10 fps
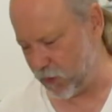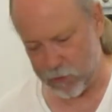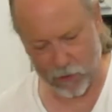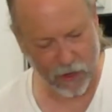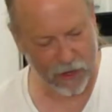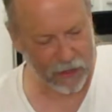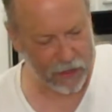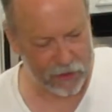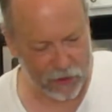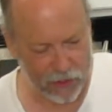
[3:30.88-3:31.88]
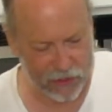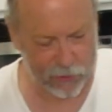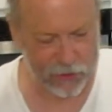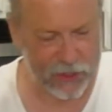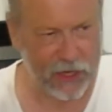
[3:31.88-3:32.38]
right? So this
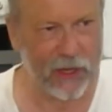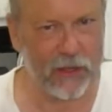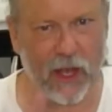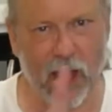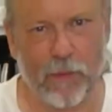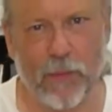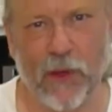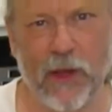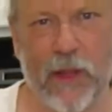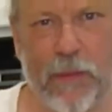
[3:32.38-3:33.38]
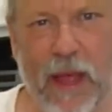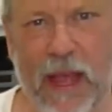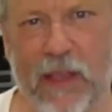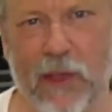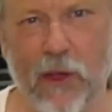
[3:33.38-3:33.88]
was sealed up, put it in the
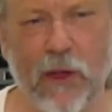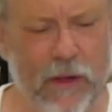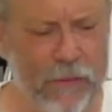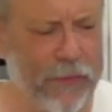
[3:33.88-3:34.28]
backyard